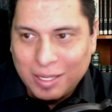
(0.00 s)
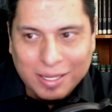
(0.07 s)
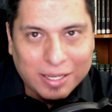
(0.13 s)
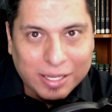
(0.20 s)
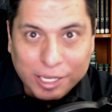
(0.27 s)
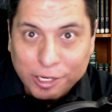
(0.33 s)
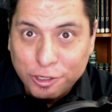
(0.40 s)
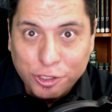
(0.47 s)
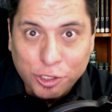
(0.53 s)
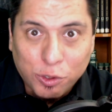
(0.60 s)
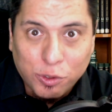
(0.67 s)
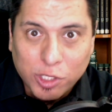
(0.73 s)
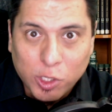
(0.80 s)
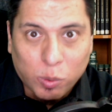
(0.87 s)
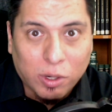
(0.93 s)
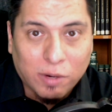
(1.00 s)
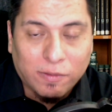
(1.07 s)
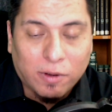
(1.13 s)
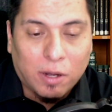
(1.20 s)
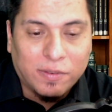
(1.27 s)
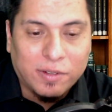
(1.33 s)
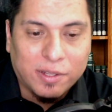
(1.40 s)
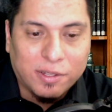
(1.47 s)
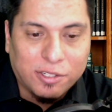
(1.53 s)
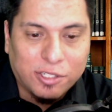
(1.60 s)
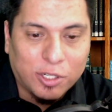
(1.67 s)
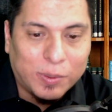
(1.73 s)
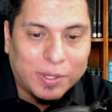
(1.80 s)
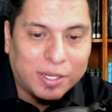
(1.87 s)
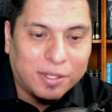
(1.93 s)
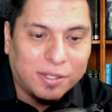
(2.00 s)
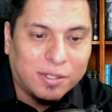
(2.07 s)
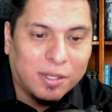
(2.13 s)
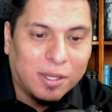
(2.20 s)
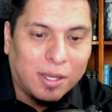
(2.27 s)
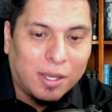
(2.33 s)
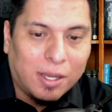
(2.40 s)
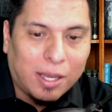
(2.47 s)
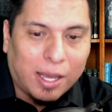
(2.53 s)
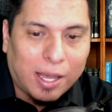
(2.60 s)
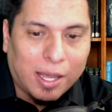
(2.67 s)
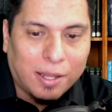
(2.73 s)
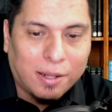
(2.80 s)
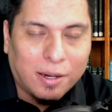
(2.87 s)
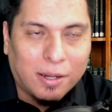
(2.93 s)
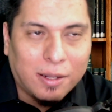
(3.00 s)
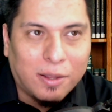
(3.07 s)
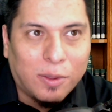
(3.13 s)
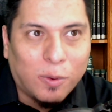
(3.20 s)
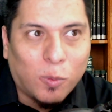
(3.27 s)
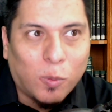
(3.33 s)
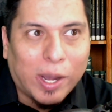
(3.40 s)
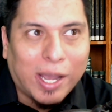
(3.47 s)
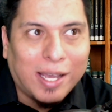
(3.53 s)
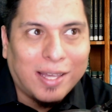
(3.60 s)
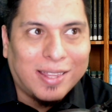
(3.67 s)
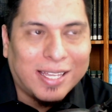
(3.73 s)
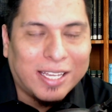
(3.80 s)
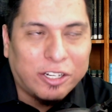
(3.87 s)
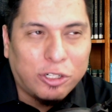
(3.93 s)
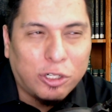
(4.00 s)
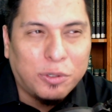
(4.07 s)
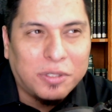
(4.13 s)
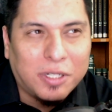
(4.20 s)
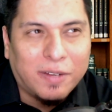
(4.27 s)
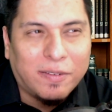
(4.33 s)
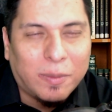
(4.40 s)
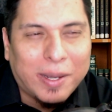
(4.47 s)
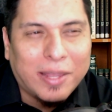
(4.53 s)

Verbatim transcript: issues that were involved in the series, and the way the issues develop.